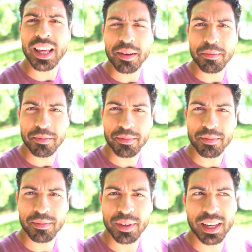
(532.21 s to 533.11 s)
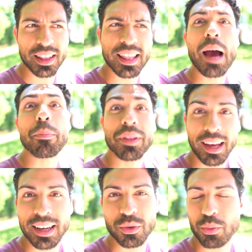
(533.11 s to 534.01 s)
Him in that
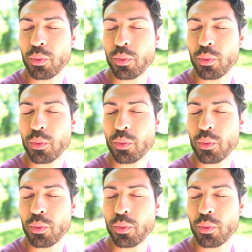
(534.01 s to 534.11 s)
place,